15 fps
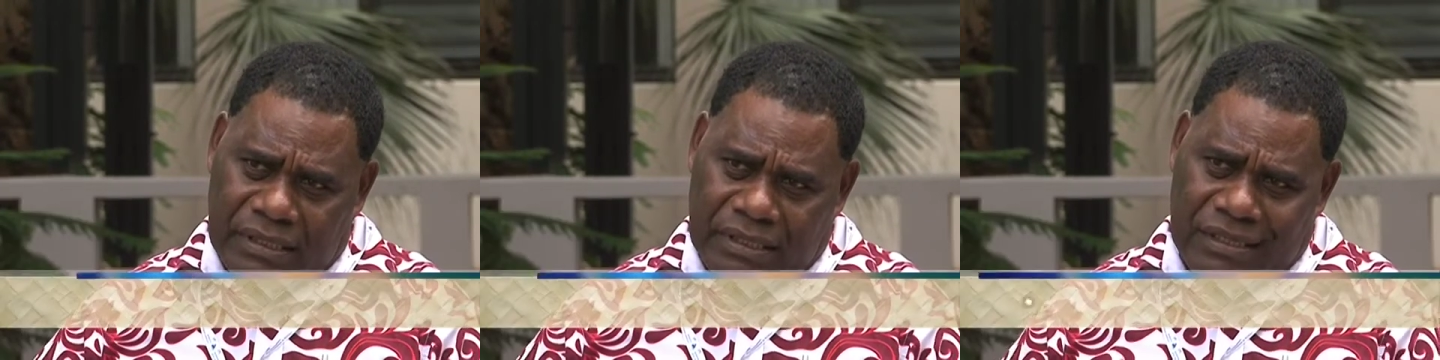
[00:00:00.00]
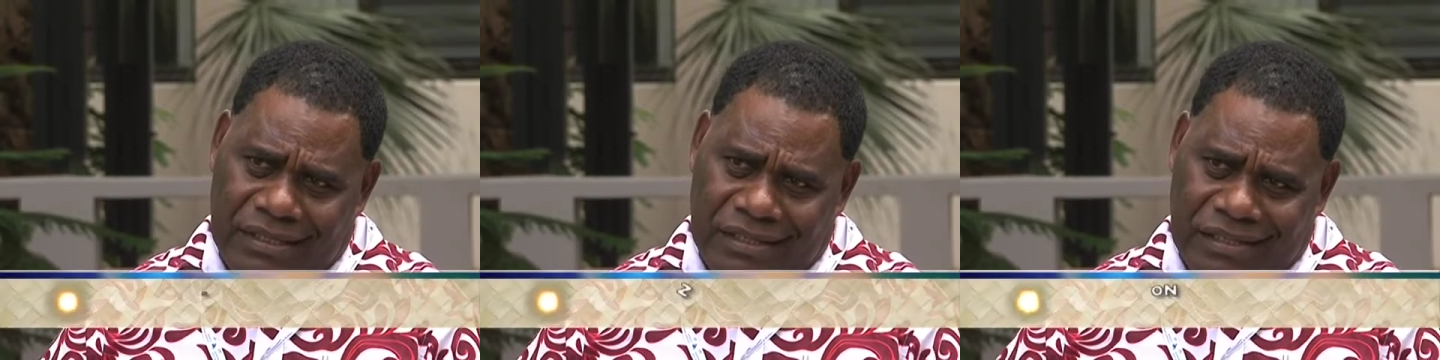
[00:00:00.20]

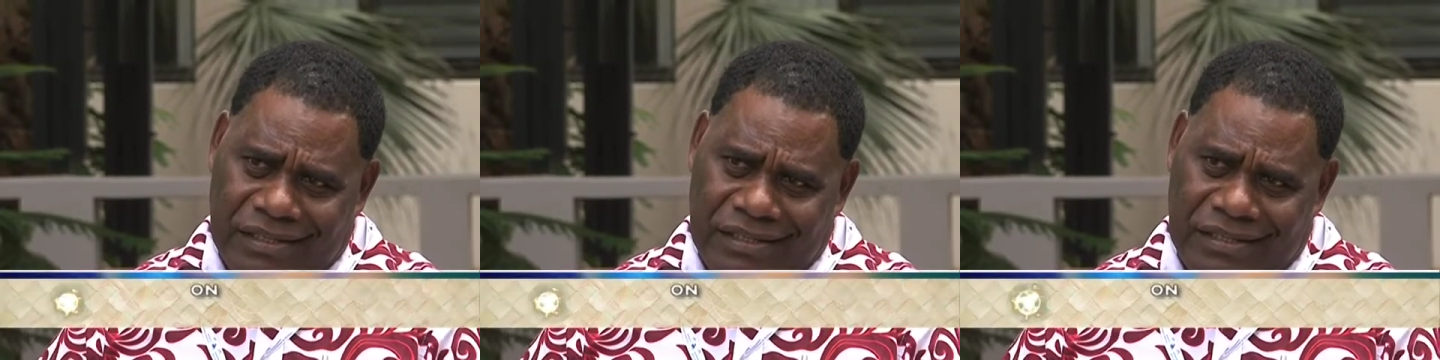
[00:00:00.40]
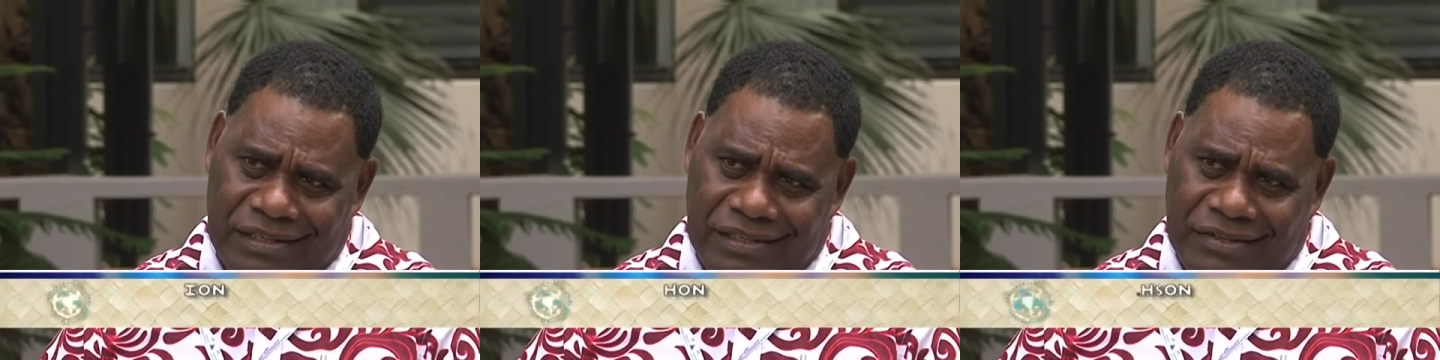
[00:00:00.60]

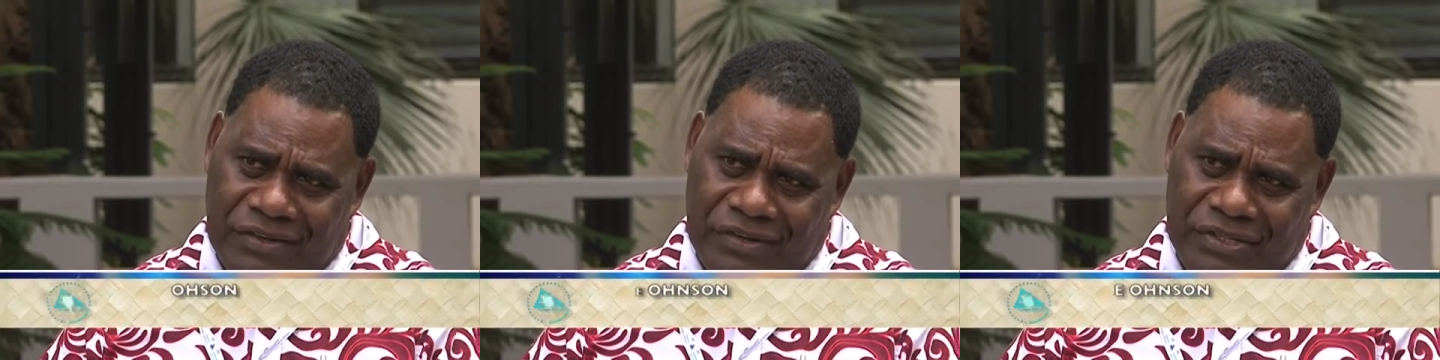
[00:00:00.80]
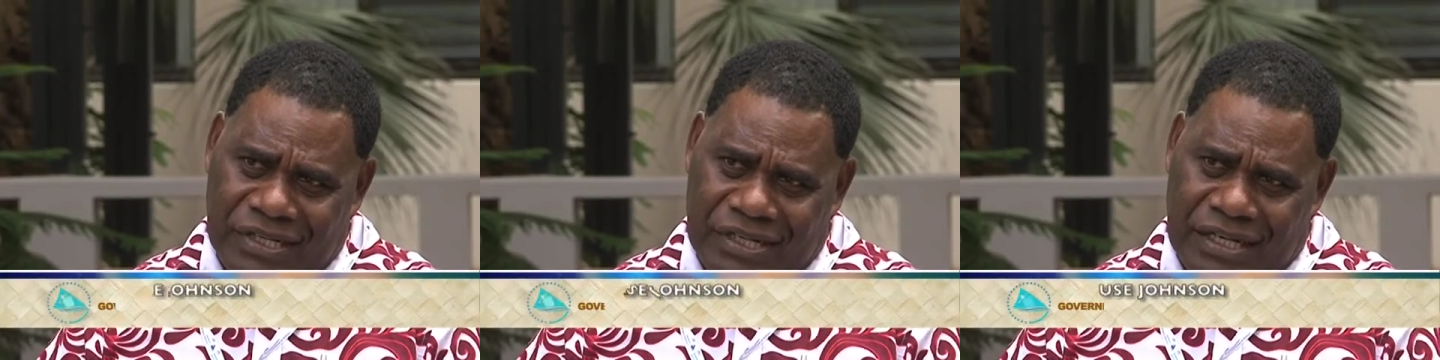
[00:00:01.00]
a
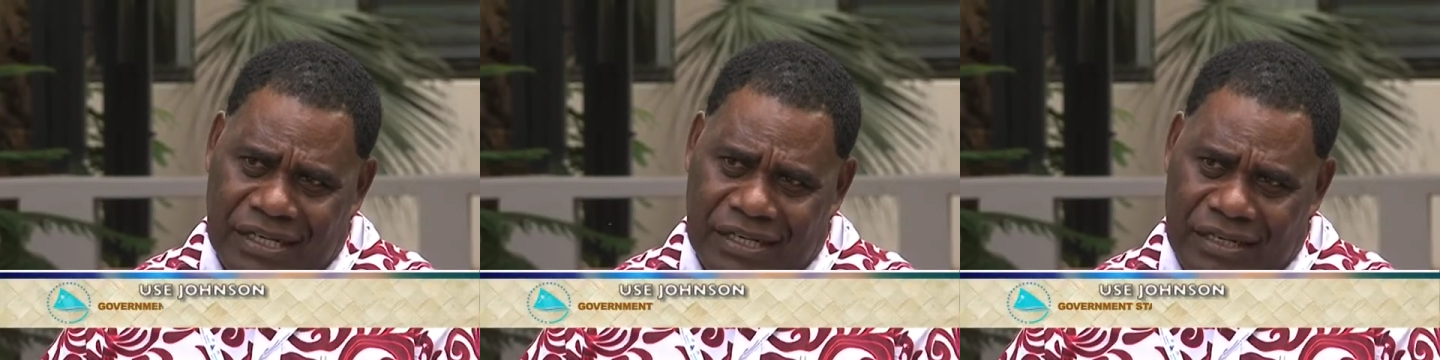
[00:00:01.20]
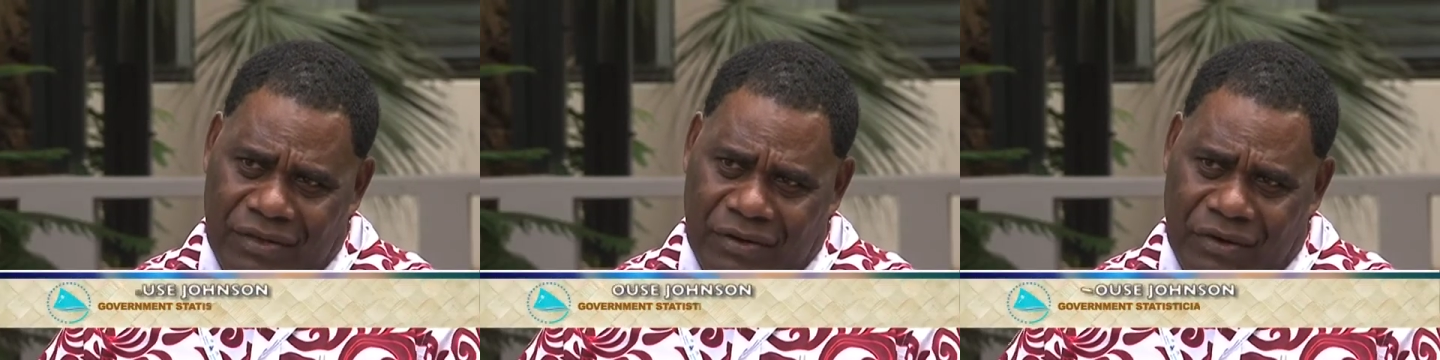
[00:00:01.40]

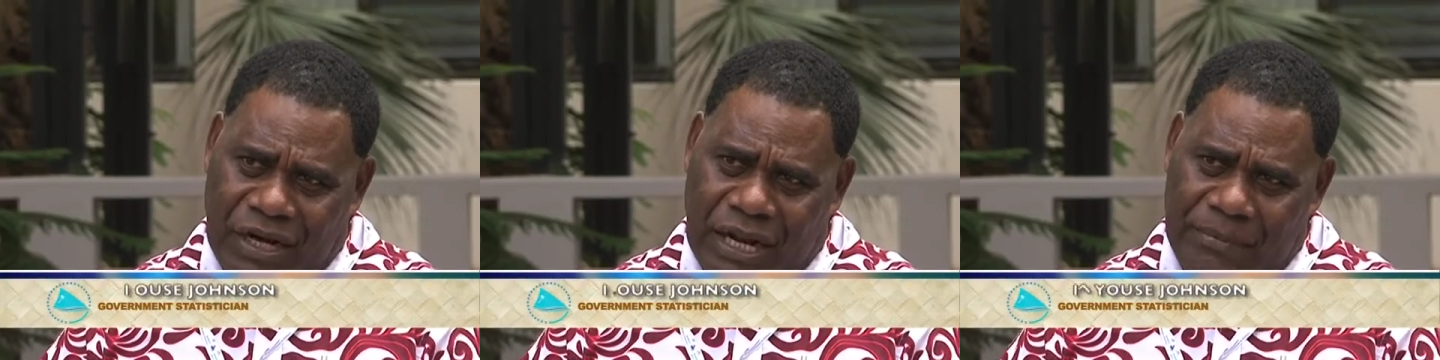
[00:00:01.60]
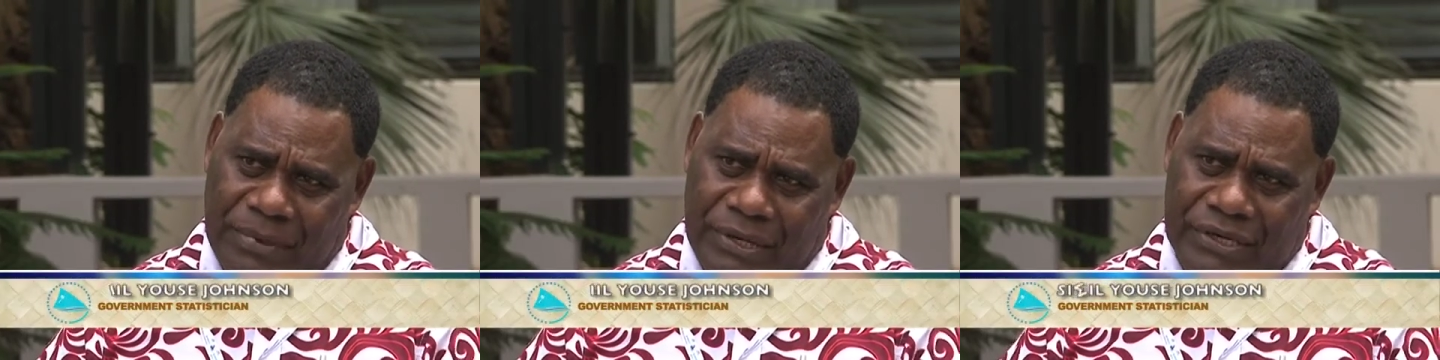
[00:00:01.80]
regional
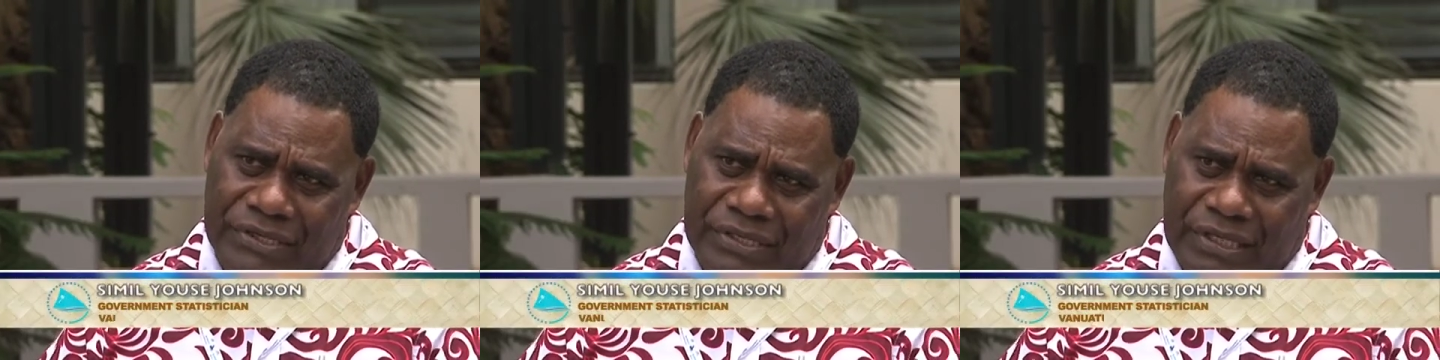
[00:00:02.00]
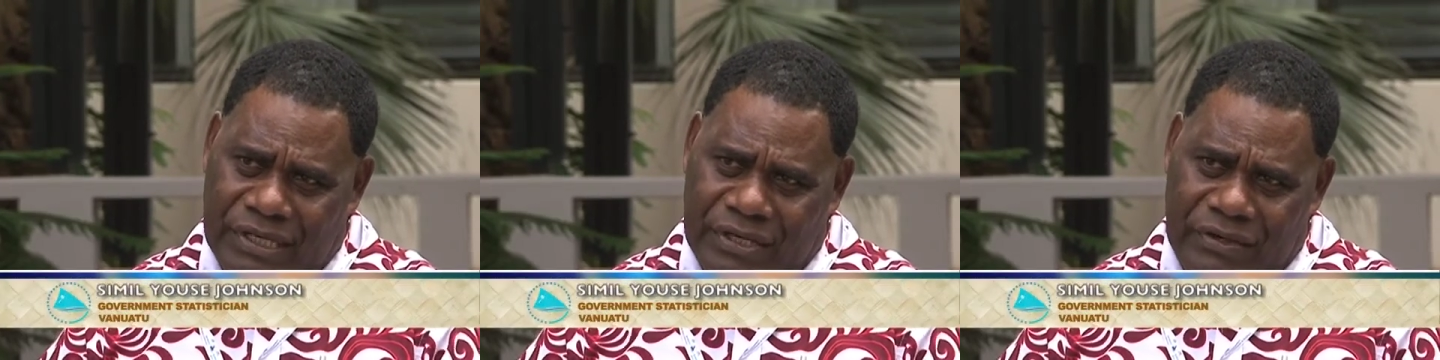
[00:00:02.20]

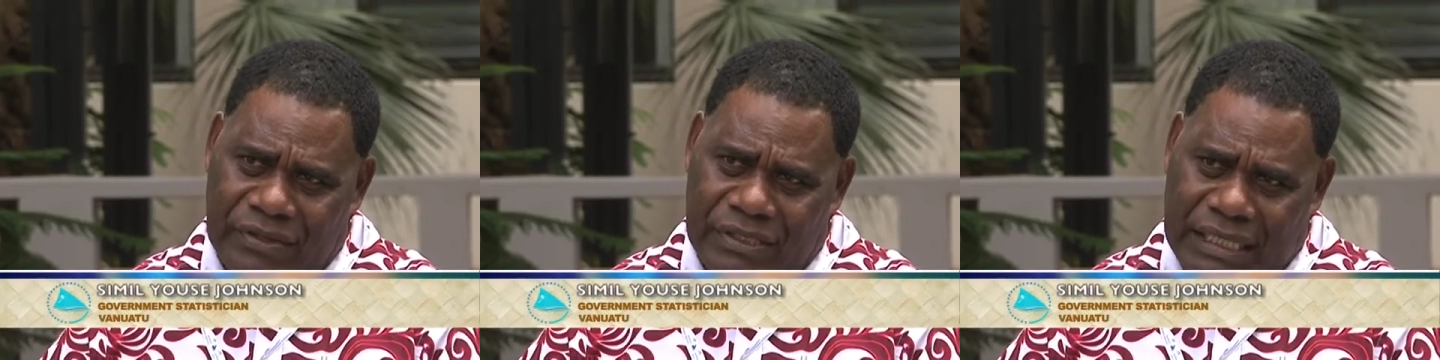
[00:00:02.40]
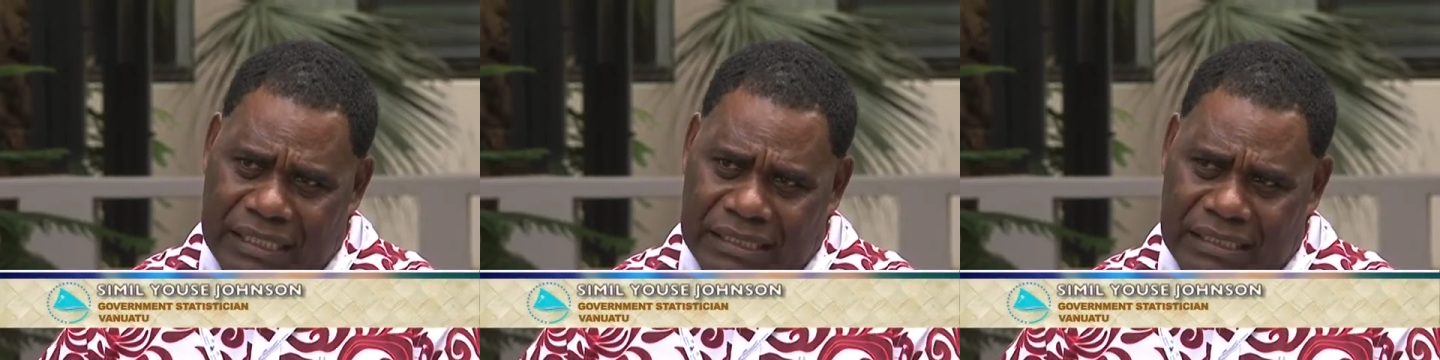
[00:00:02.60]
collaboration and
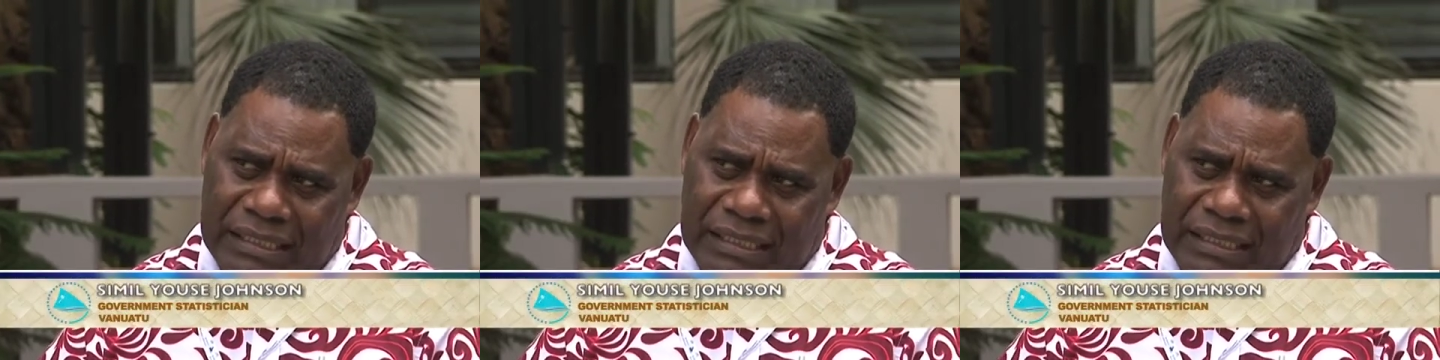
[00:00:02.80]
all that,